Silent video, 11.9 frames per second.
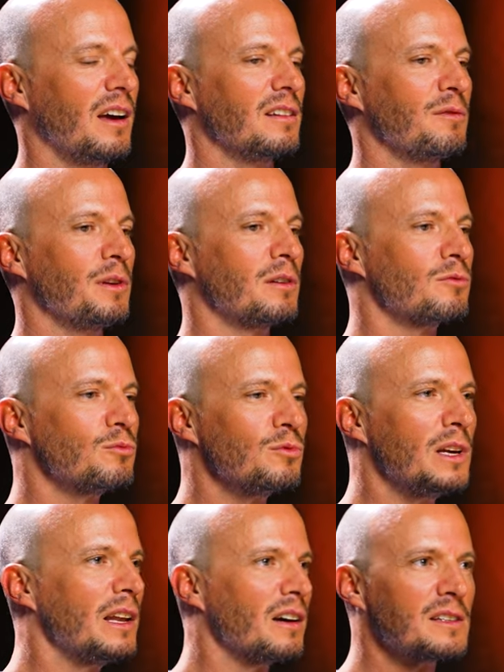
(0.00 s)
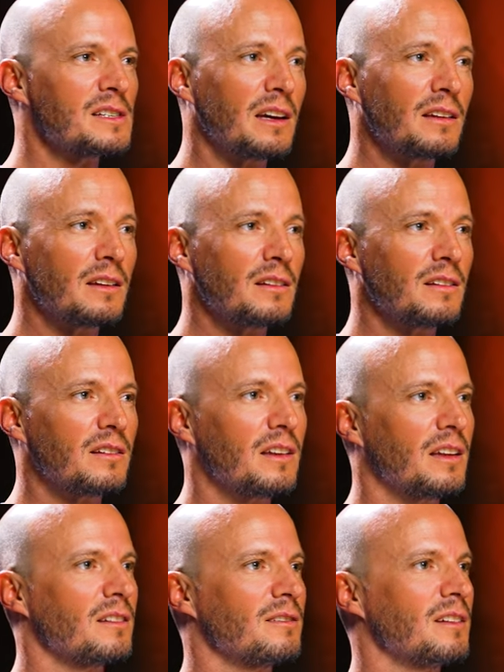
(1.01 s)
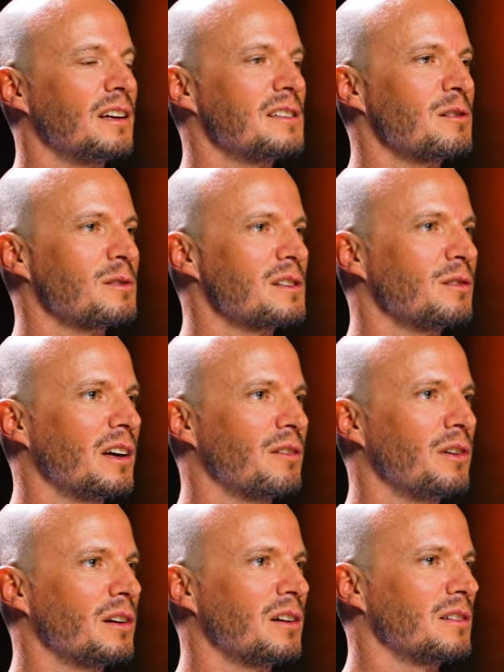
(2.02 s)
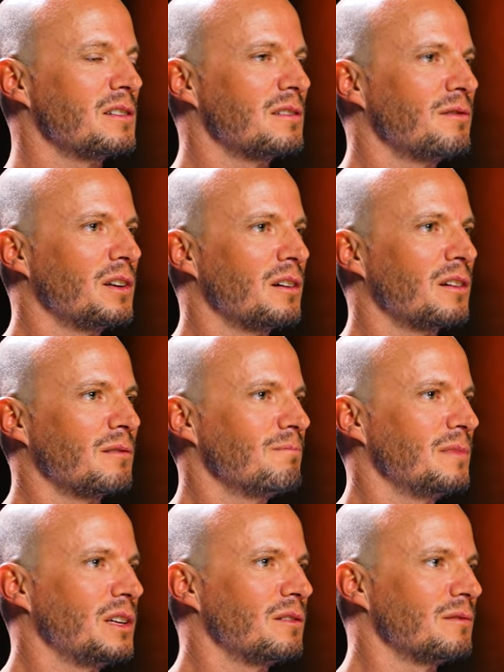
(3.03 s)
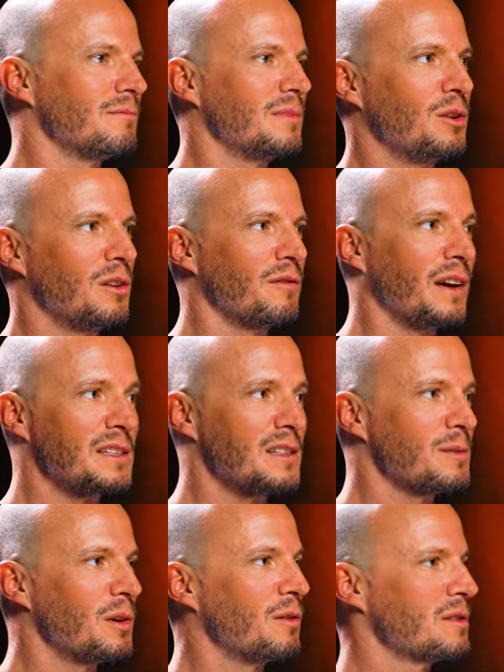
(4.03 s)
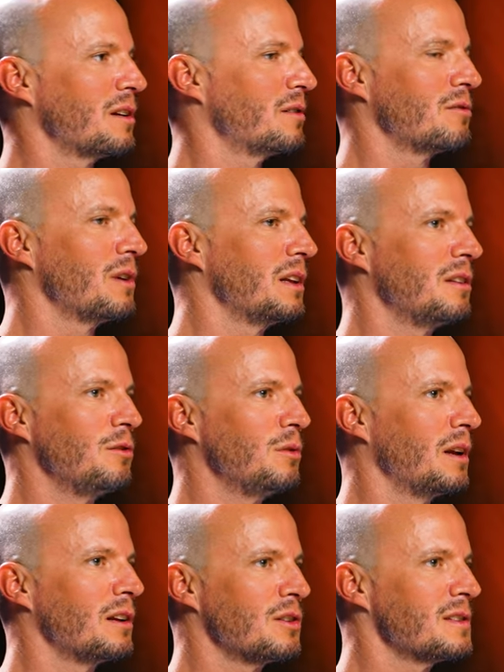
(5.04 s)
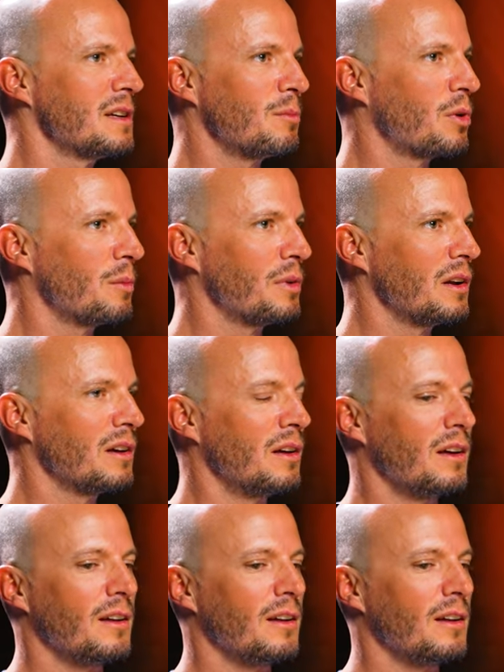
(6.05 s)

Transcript: and if we don't really understand it, then it's also like we're not we're not you know good investors because we can't really due diligence it properly.